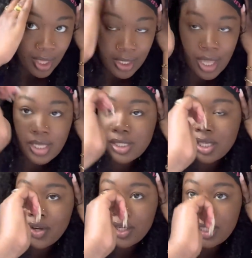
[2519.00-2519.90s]
gotta
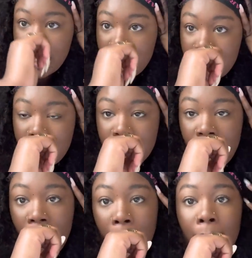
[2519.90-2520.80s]
secure the lace
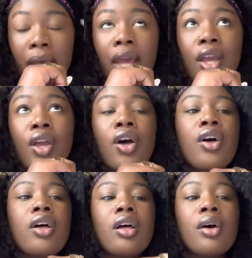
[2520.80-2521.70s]
but hey
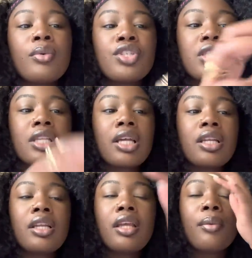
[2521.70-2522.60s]
y'all we just got
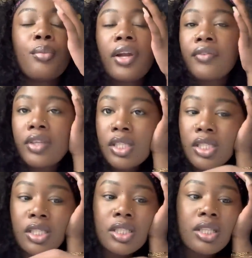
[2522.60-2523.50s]
done eating breakfast and